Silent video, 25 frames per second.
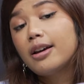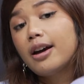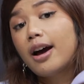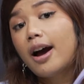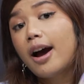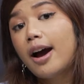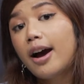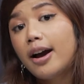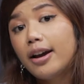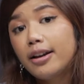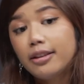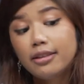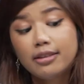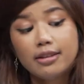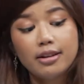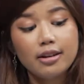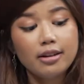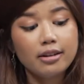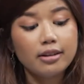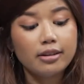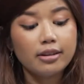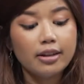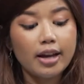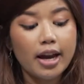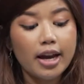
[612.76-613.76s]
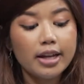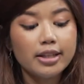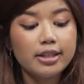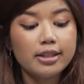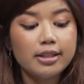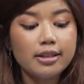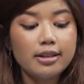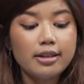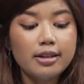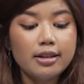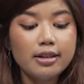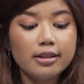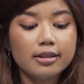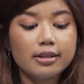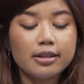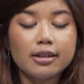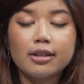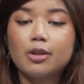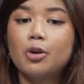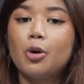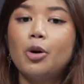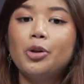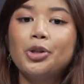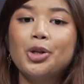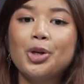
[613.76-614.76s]
I think that's it.
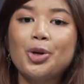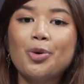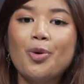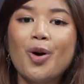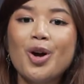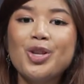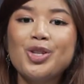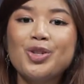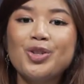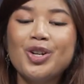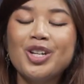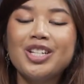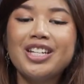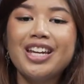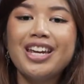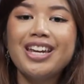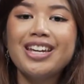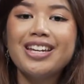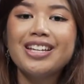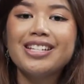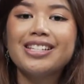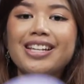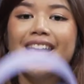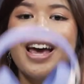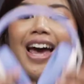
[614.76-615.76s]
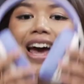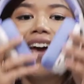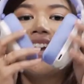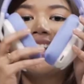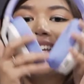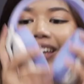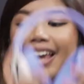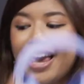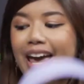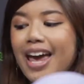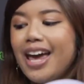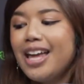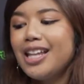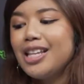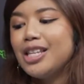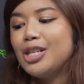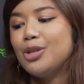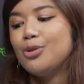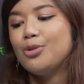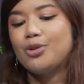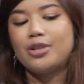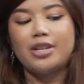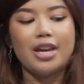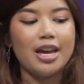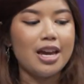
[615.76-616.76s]
The golden question of the day is, can
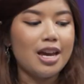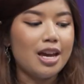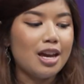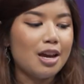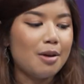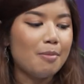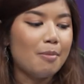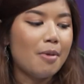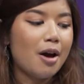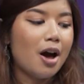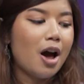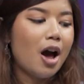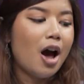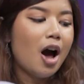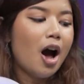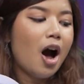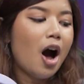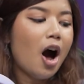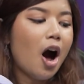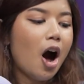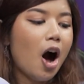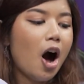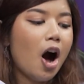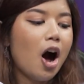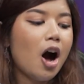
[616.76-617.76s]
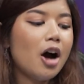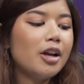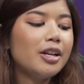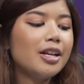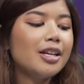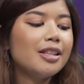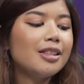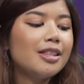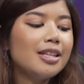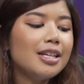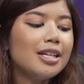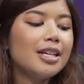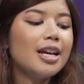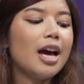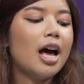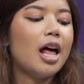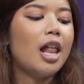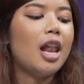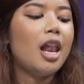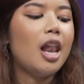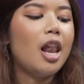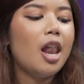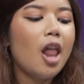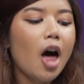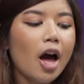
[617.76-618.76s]
you game on the
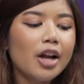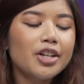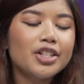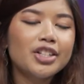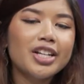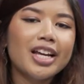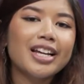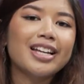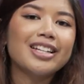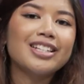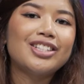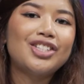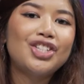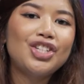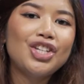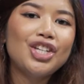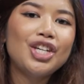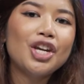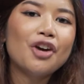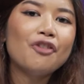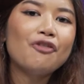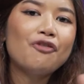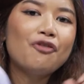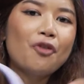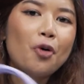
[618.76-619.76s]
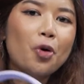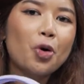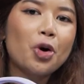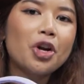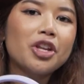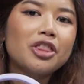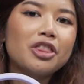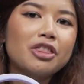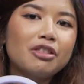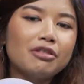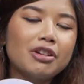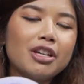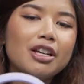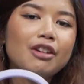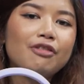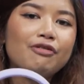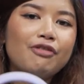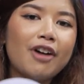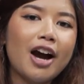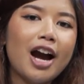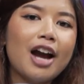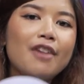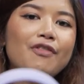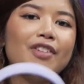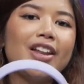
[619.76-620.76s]
Logitech
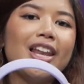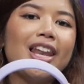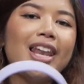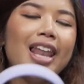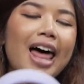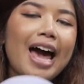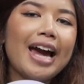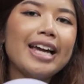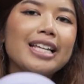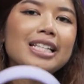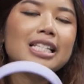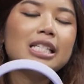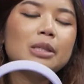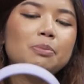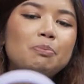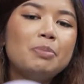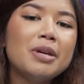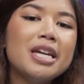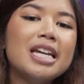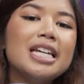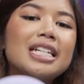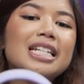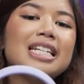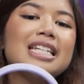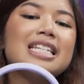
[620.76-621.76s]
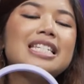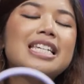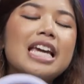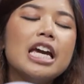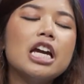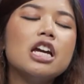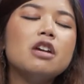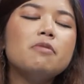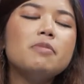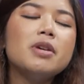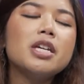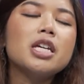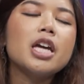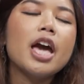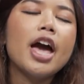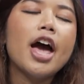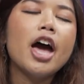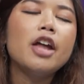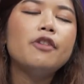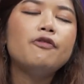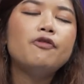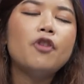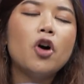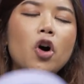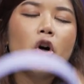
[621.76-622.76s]
G435 Lightspeed gaming
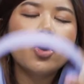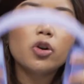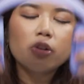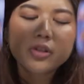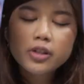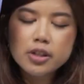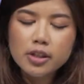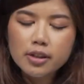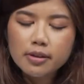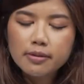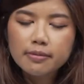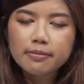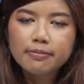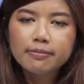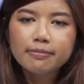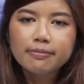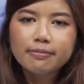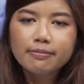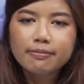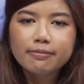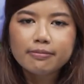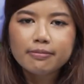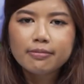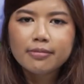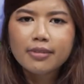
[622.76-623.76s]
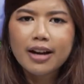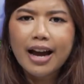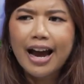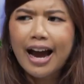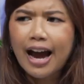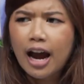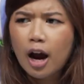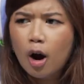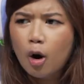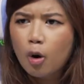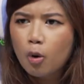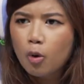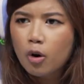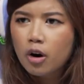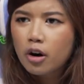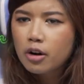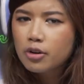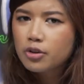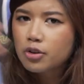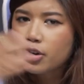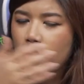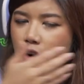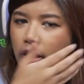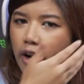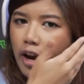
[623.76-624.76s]
headphones? Ow,
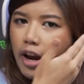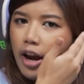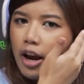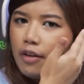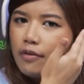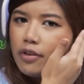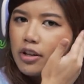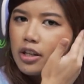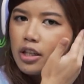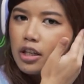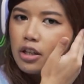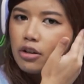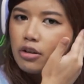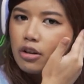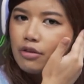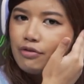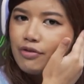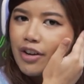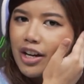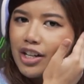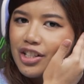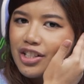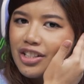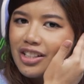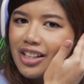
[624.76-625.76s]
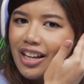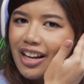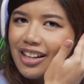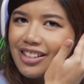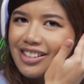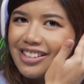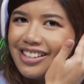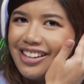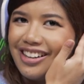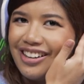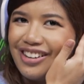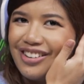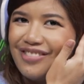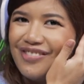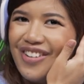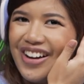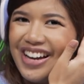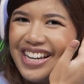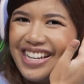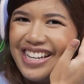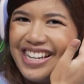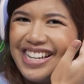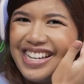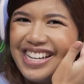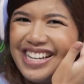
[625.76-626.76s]
sorry, I have an ear infection that actually hurt
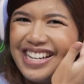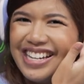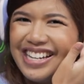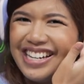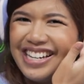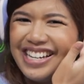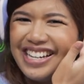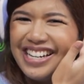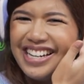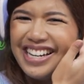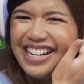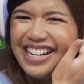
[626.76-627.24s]
my ear.